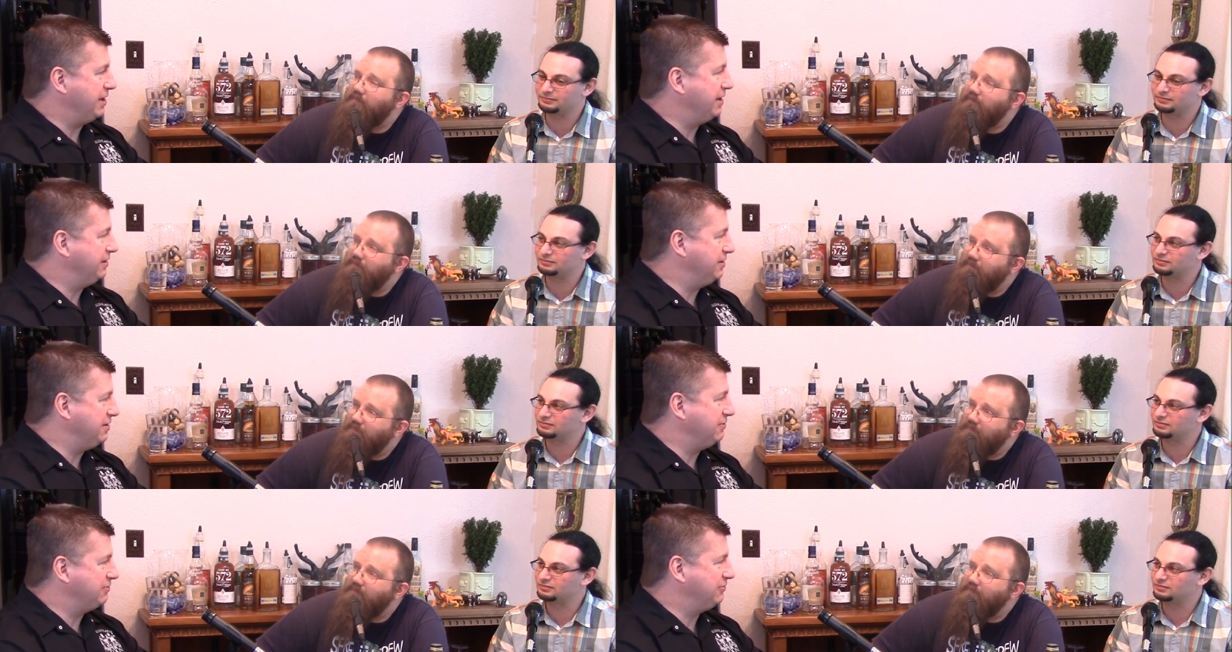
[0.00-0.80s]
Speaker 1: at it
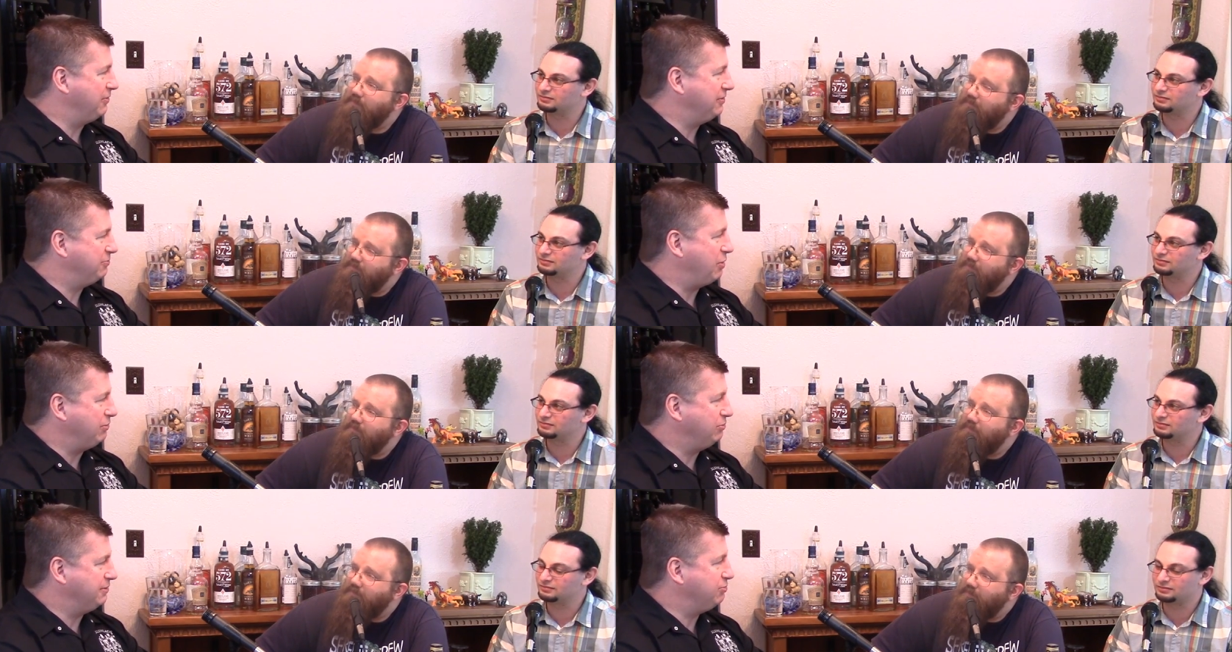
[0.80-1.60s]
either, so it's
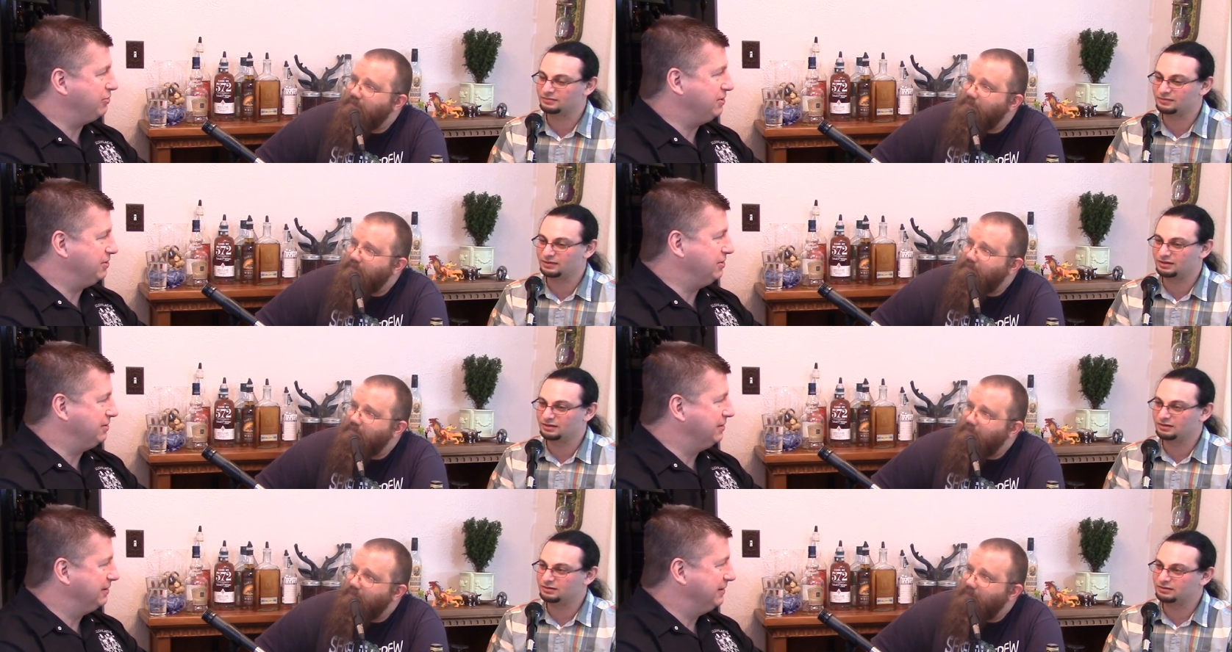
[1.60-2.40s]
probably pretty
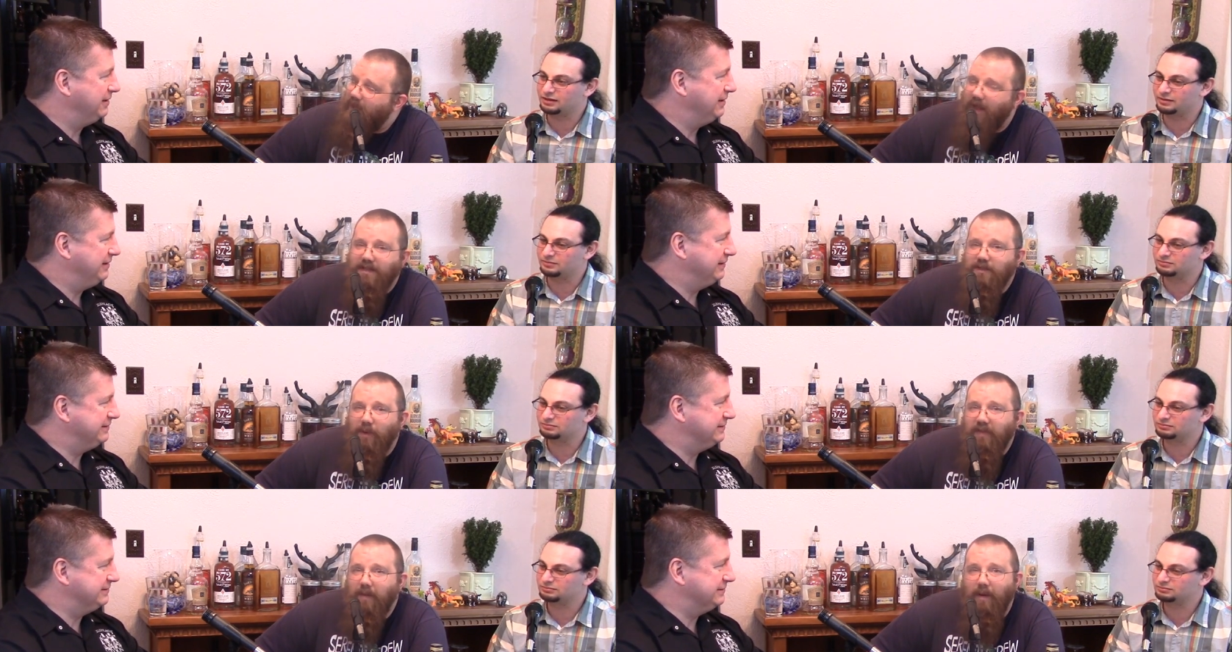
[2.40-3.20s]
good. Yeah,
Speaker 2: that's
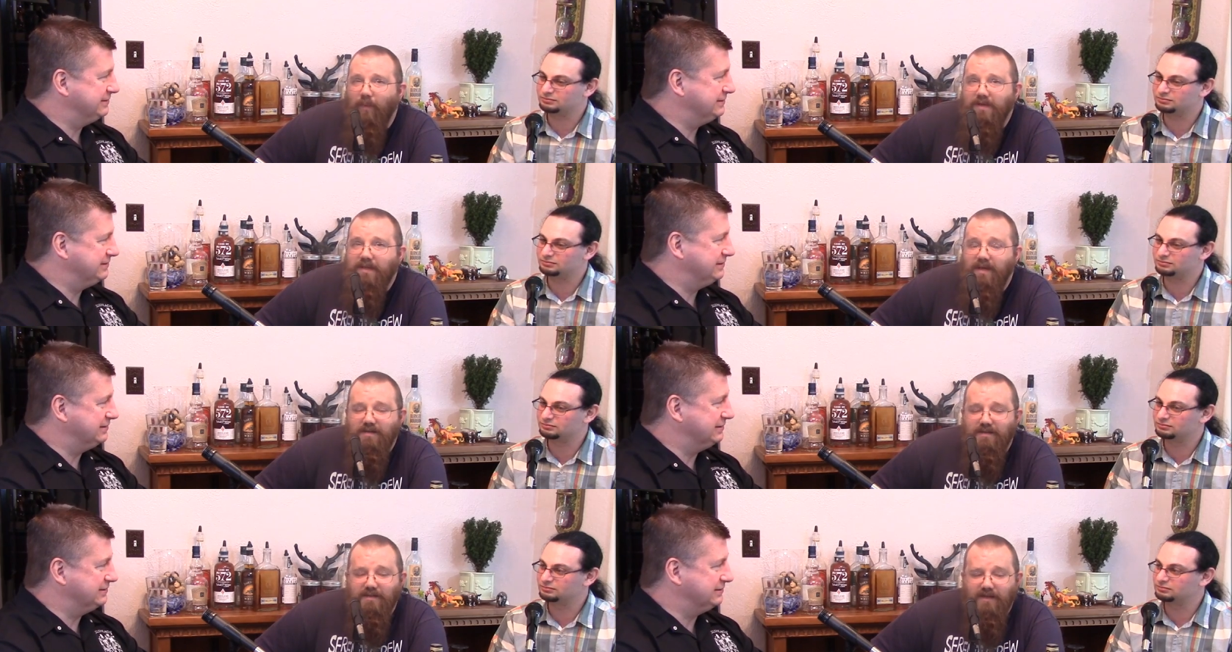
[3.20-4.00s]
the one thing about whiskey
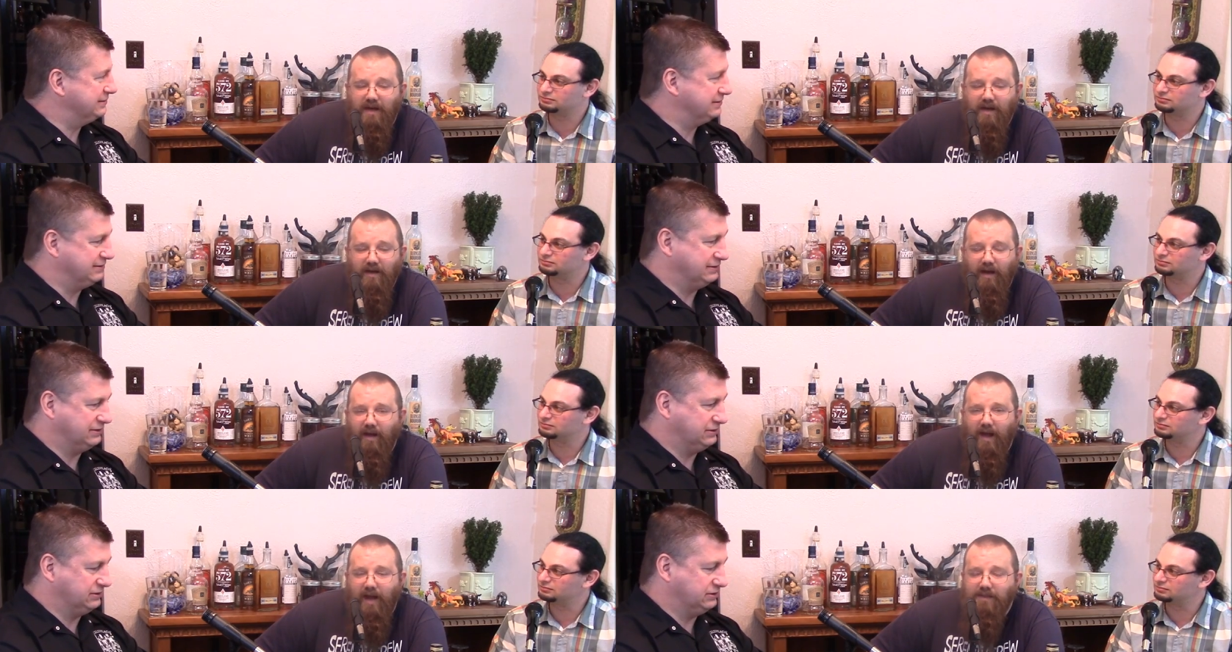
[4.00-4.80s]
is
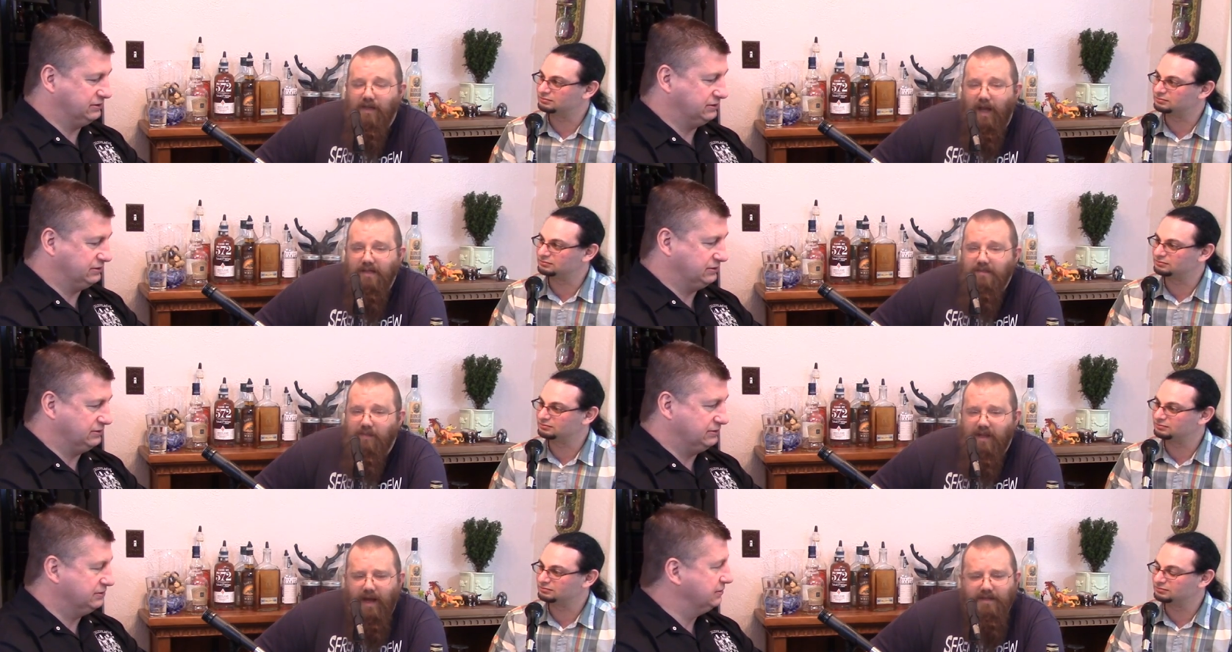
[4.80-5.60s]
I actually had
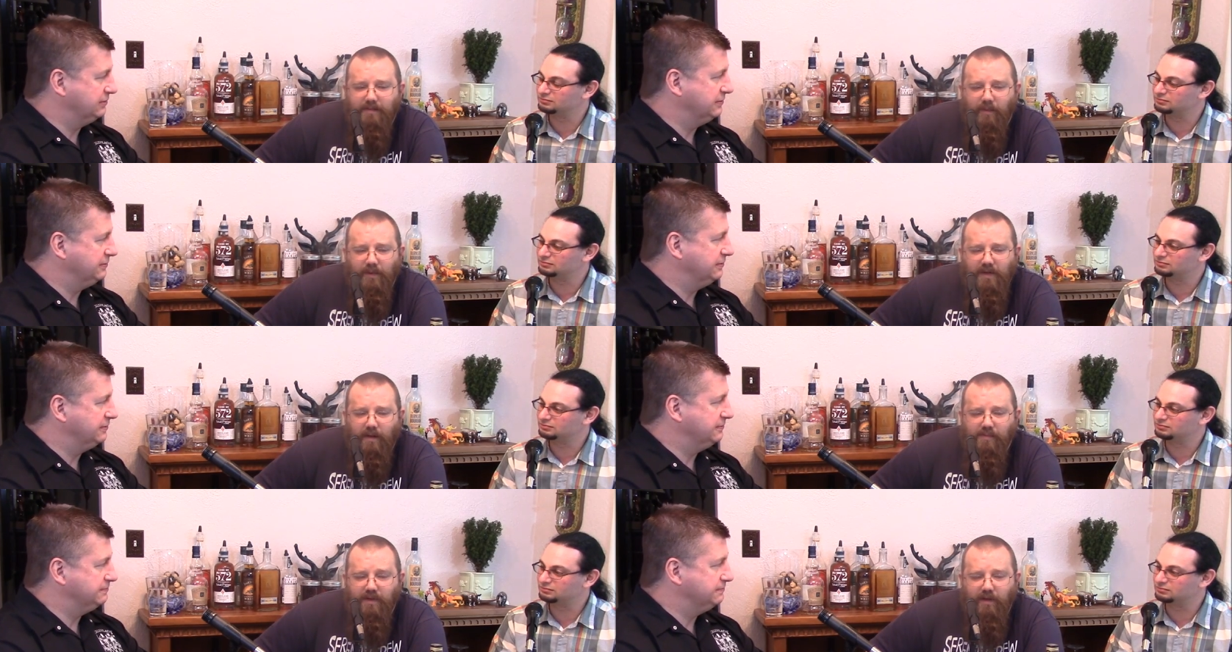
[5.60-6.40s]
somebody ask me one
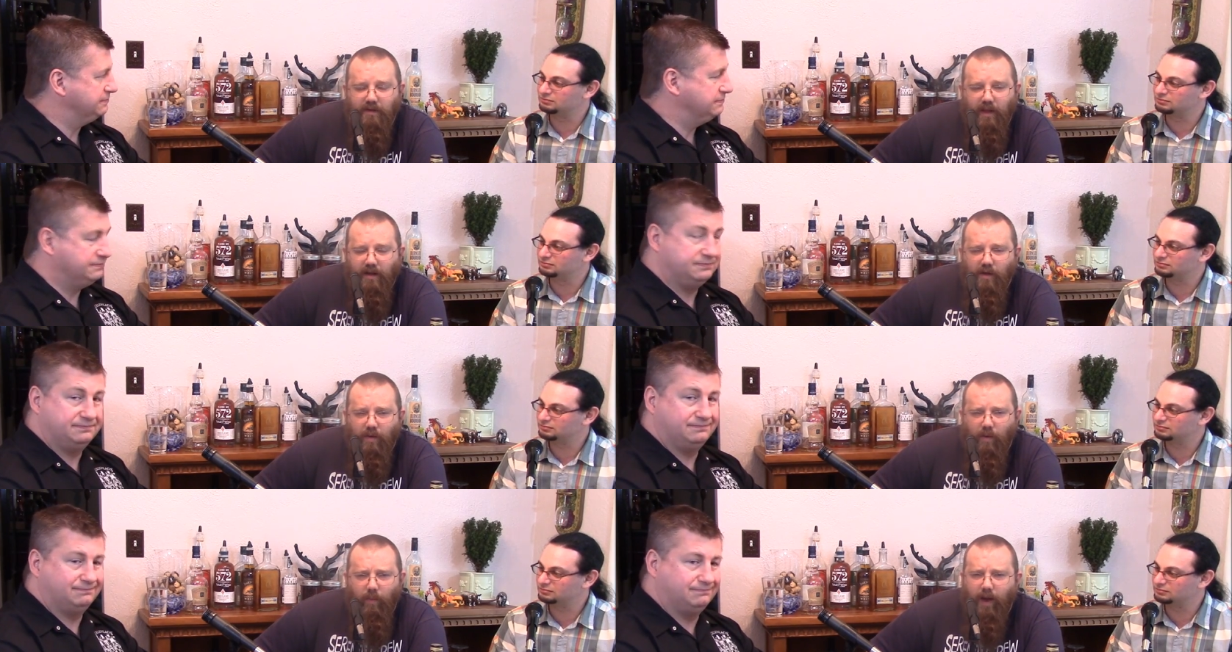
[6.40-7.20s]
time. They were like,
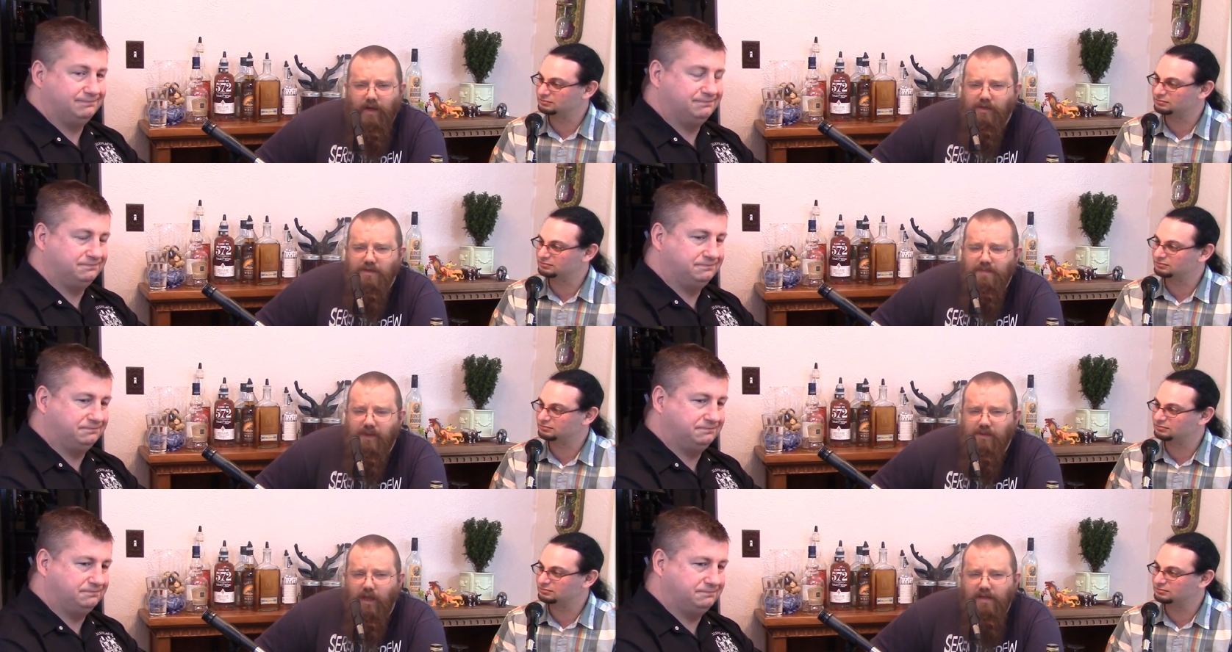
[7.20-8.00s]
"Well, why did you
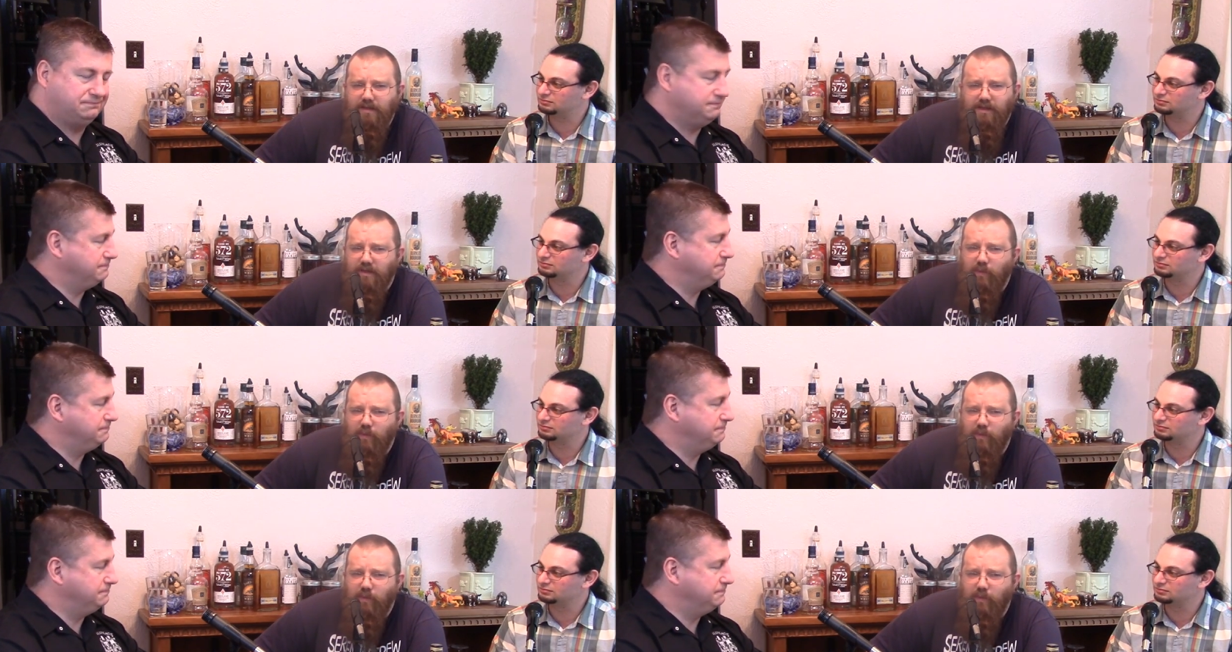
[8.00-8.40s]
specialize in just